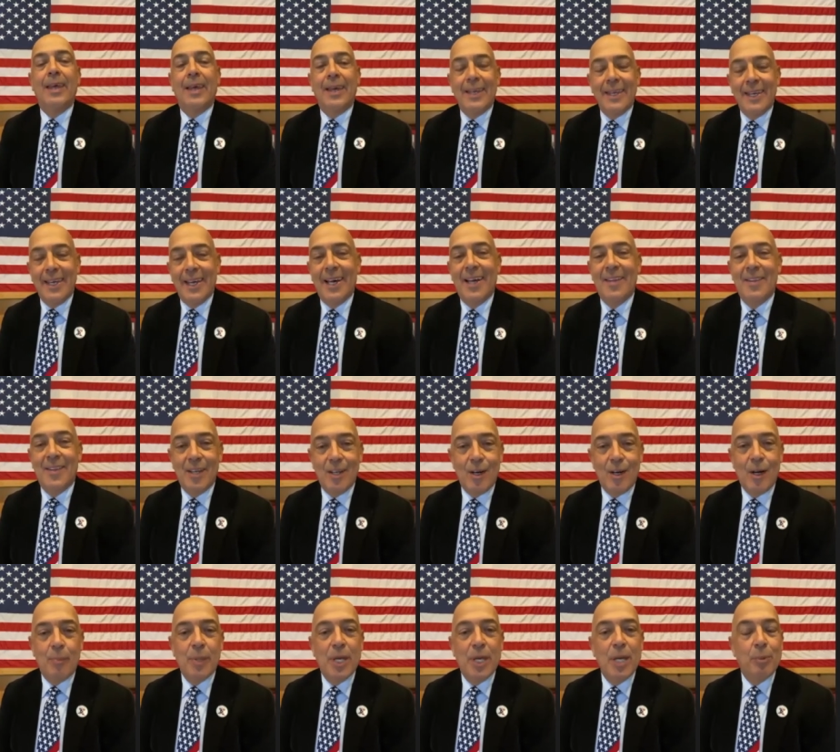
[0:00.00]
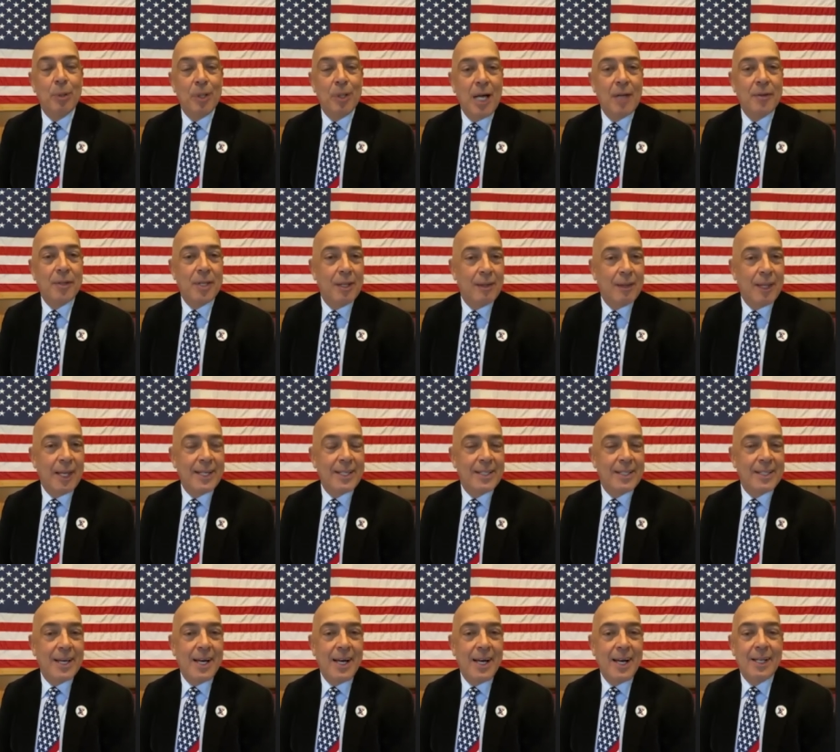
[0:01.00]
Yeah, there are people out there like
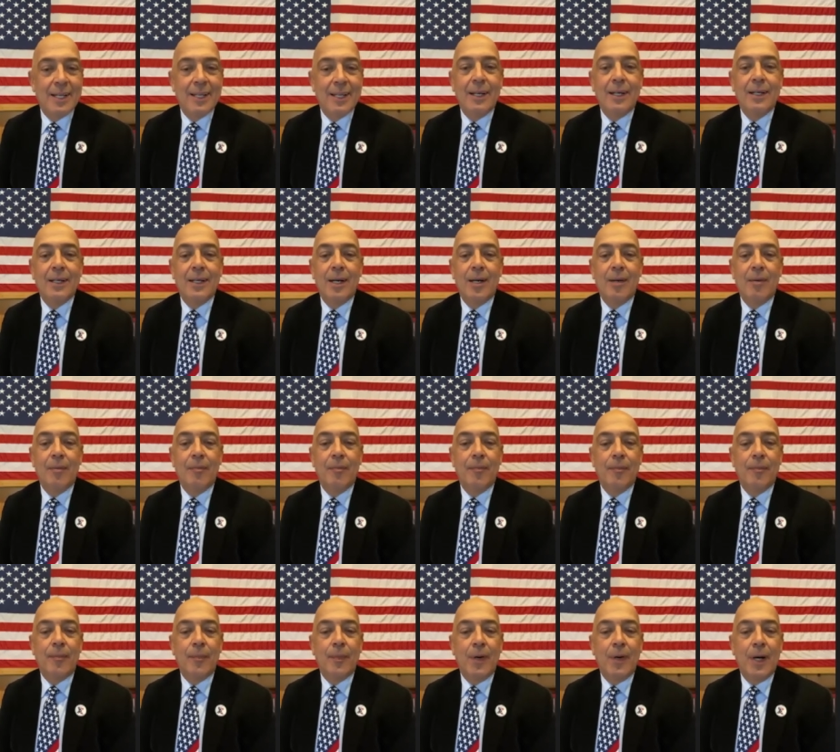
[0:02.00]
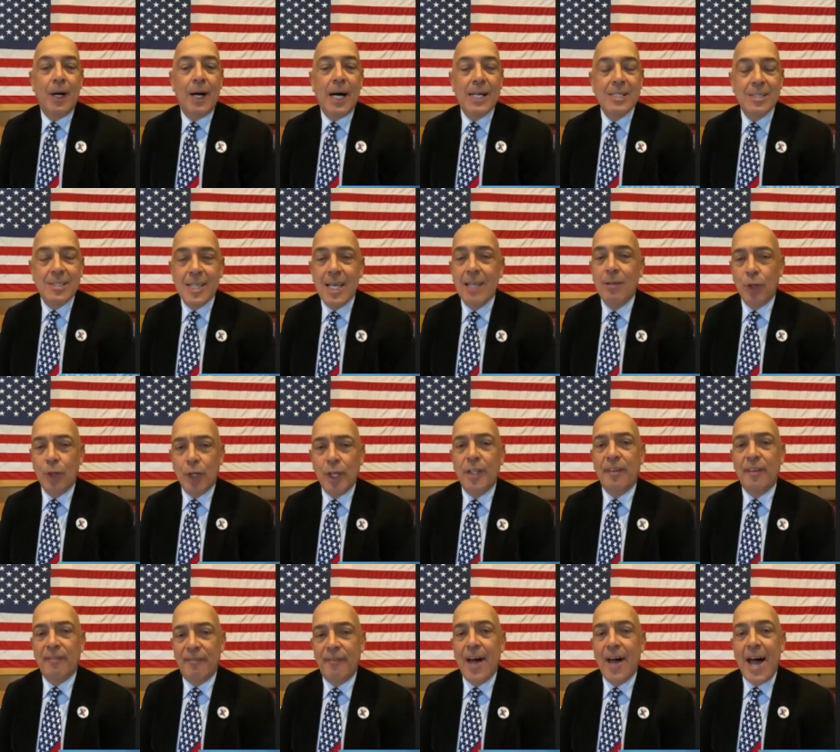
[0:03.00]
that. Um, I say look at
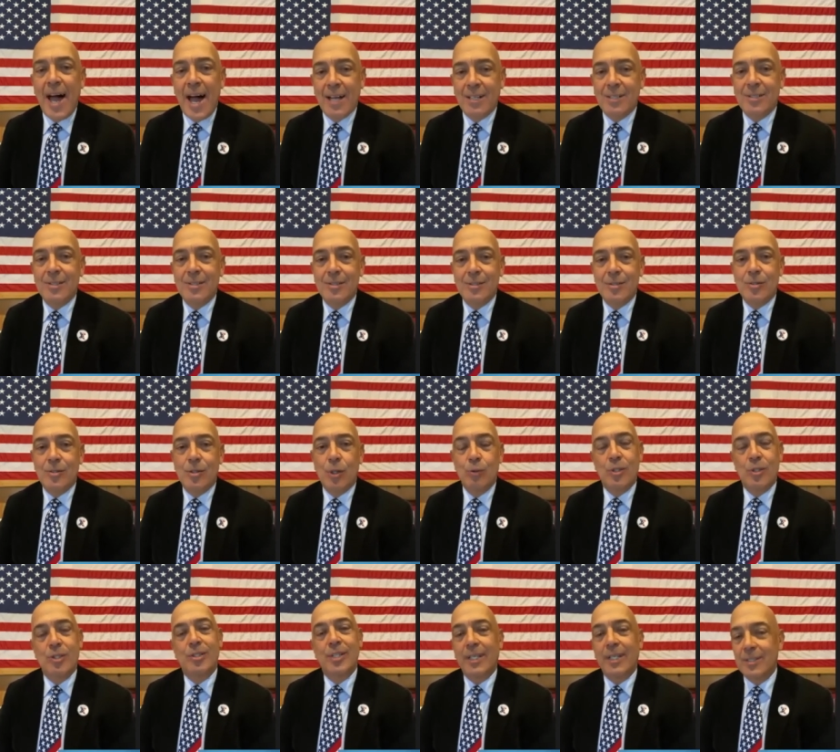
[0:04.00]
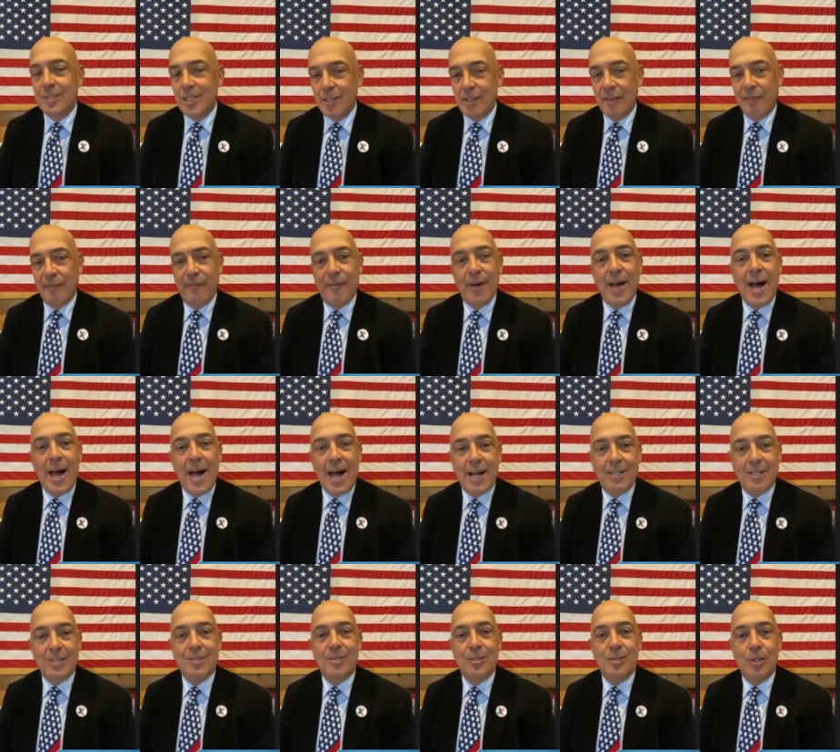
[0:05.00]
the facts. So stick to the
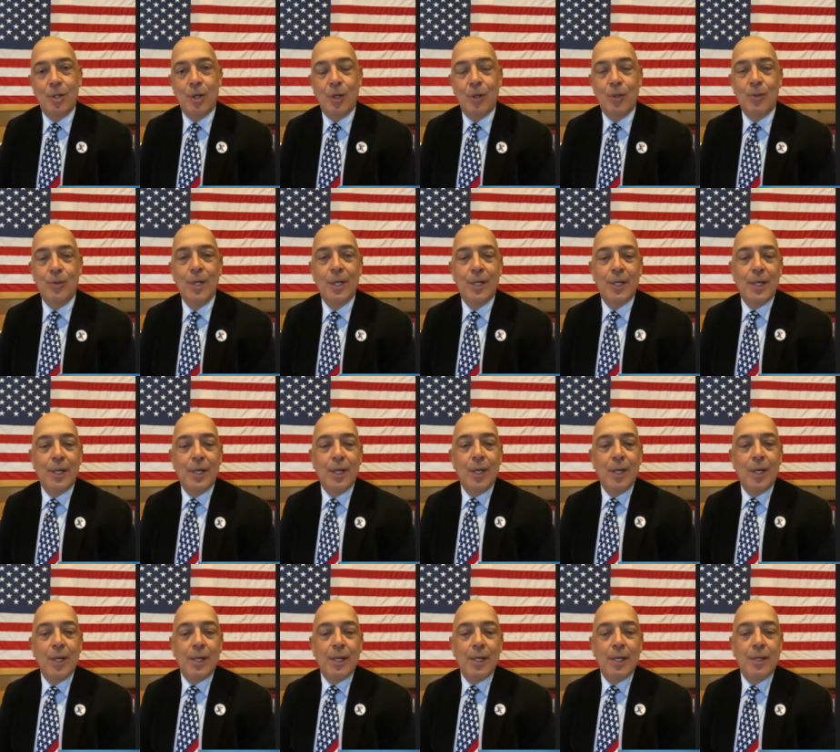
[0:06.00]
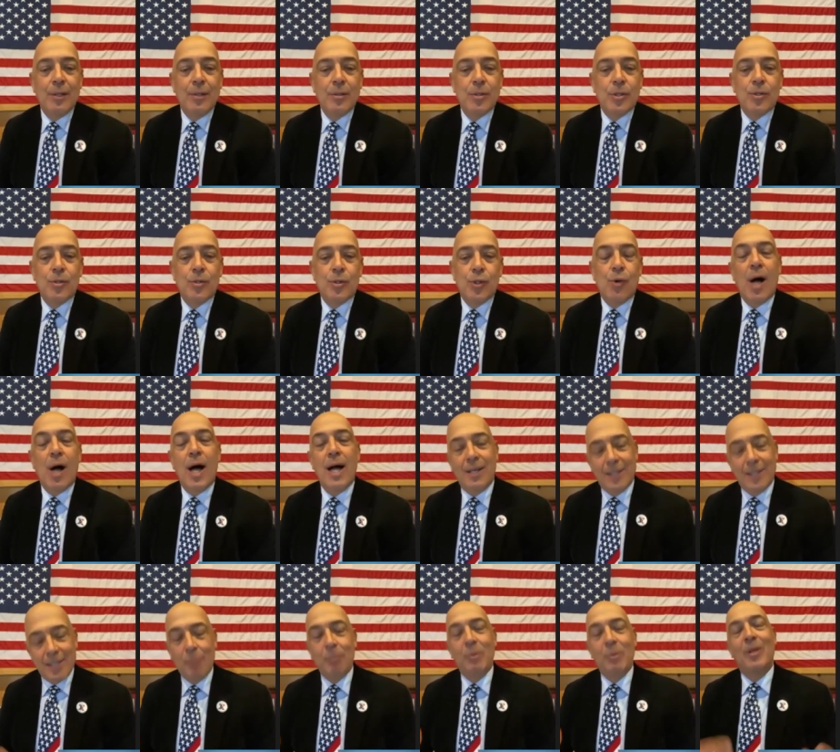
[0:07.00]
facts, you know. Try a
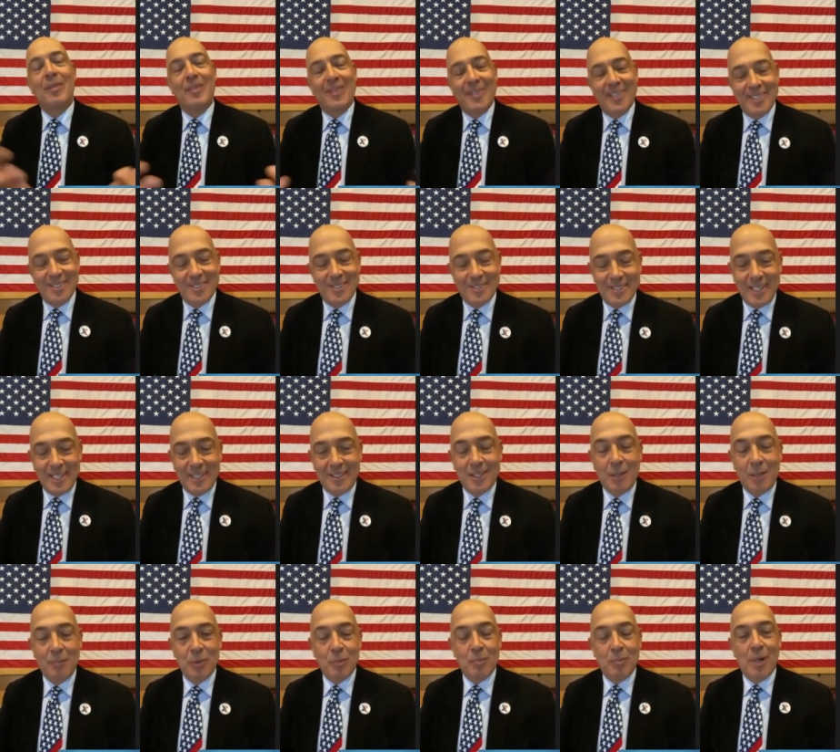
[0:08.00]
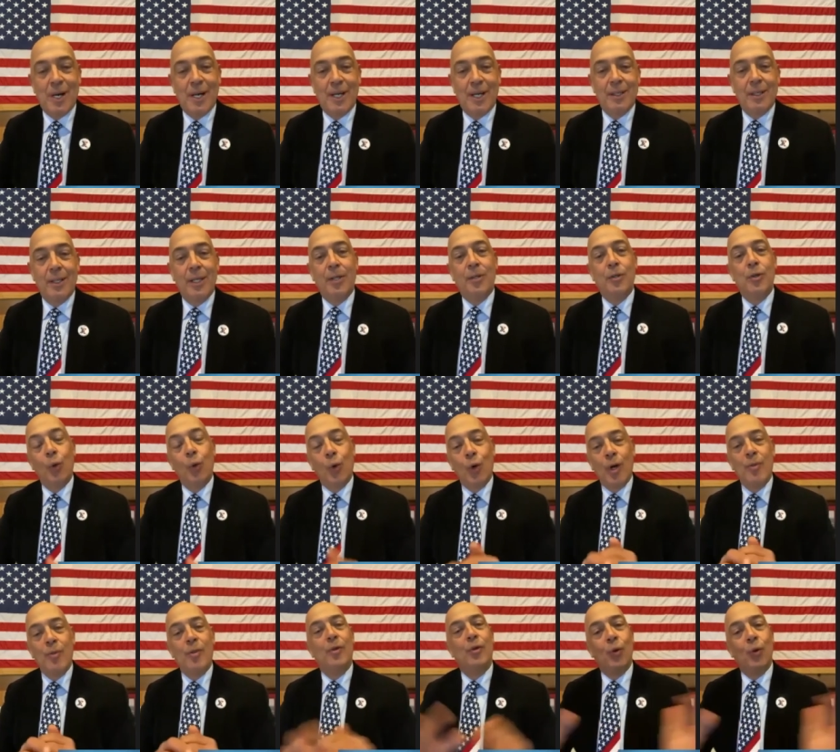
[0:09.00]
couple of things that come to mind.
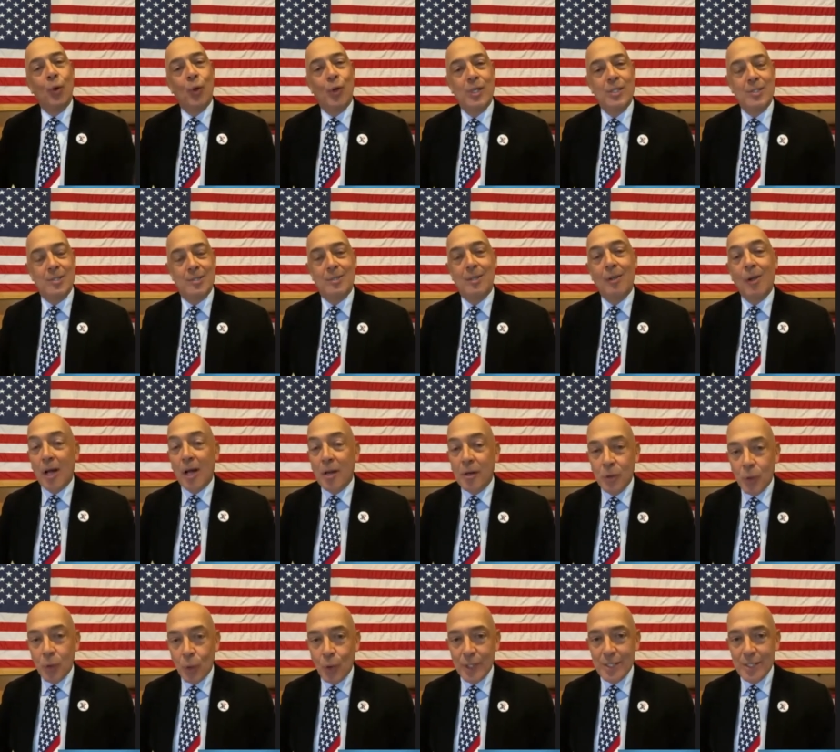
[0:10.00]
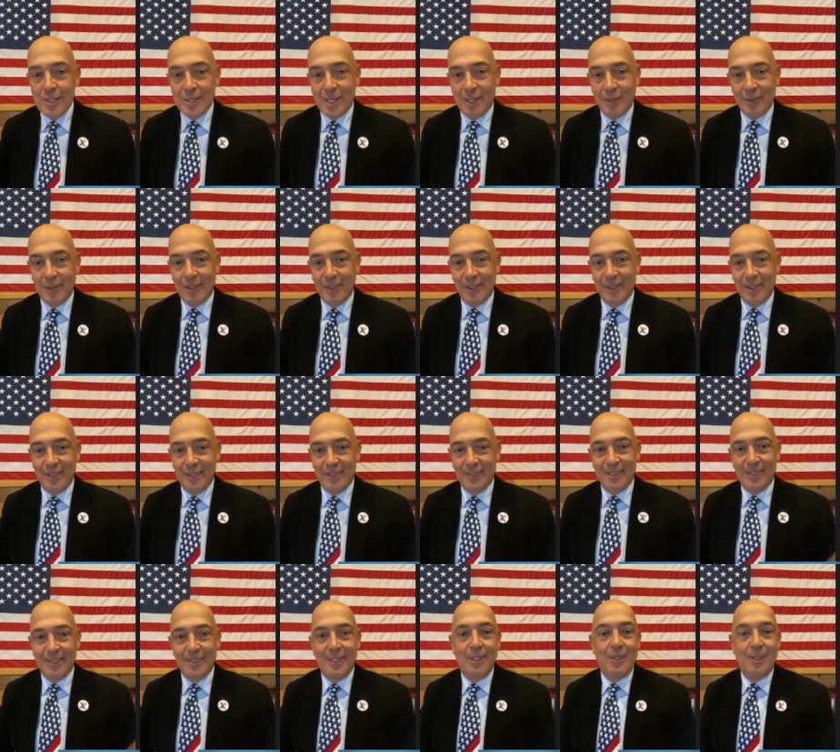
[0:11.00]
Ignore the noise. There's a lot of noise out there,
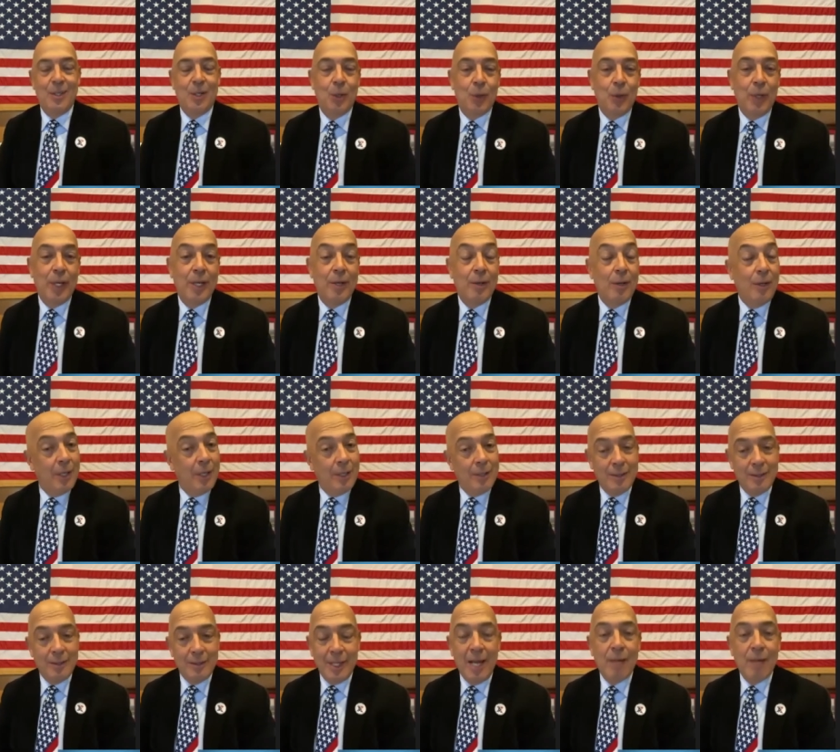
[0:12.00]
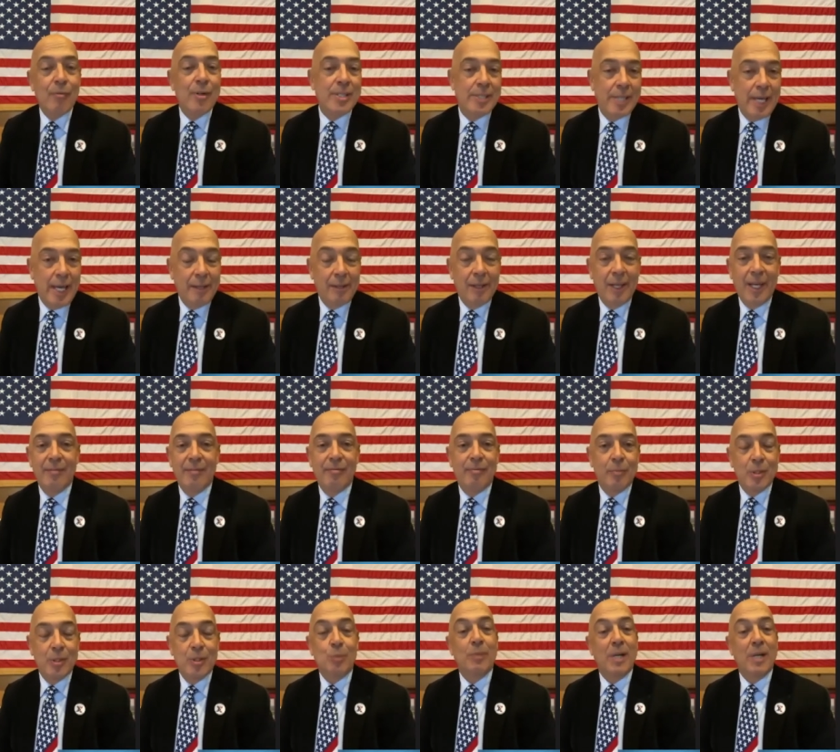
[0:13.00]
you know, in, in everyday life,
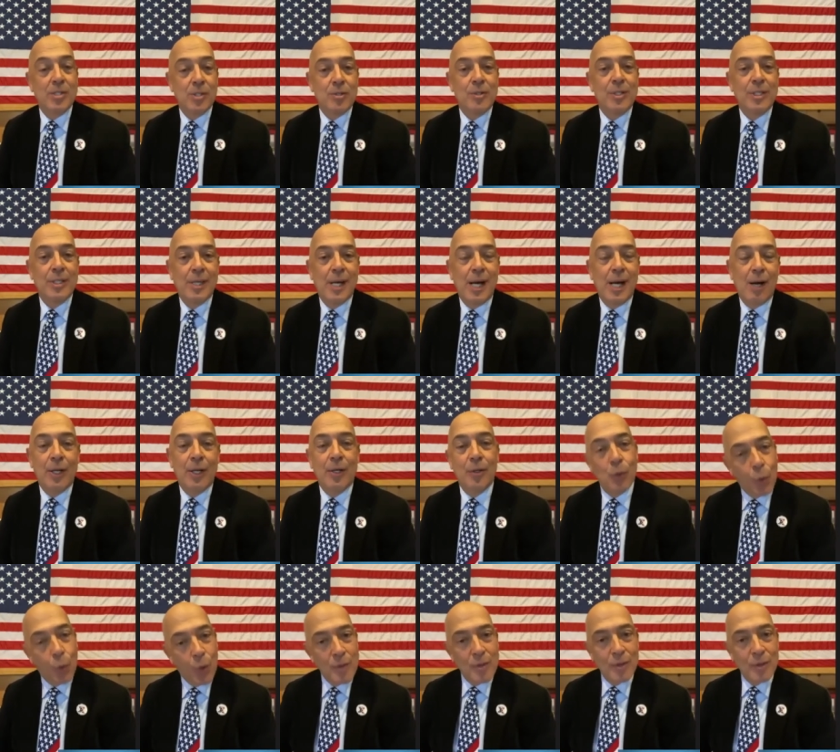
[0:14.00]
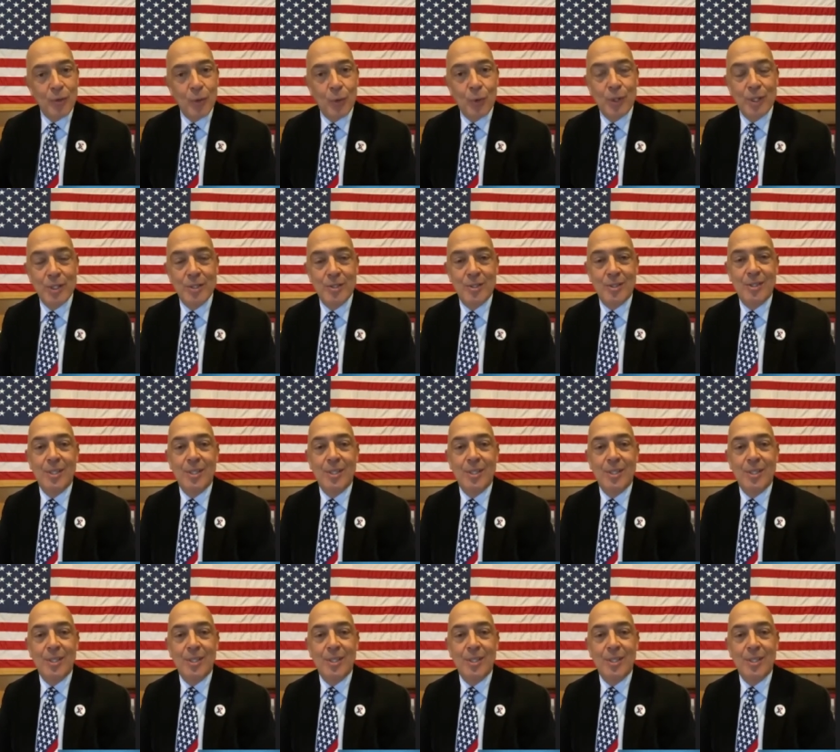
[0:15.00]
but especially now. Ignore the noise.